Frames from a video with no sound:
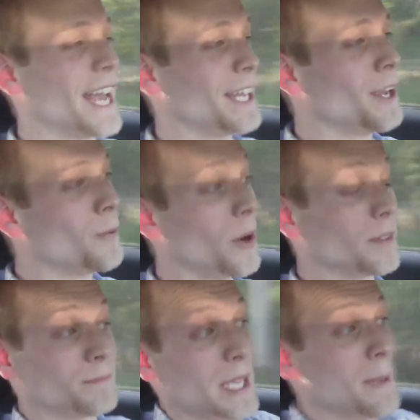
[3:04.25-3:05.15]
out of you
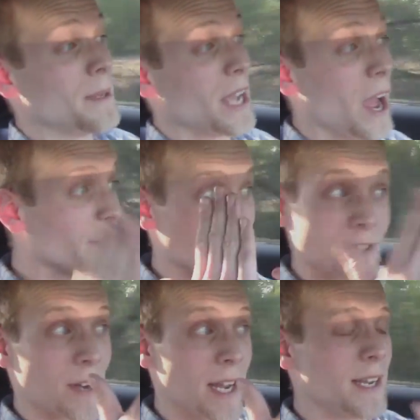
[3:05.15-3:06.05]
while keeping you on the
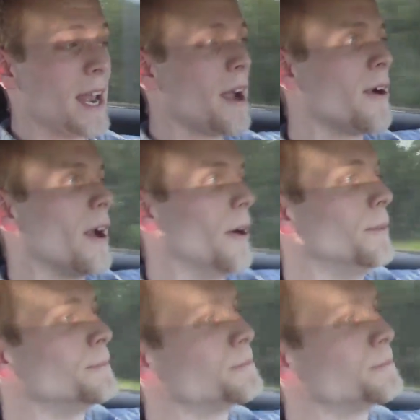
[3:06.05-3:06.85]
straight and narrow.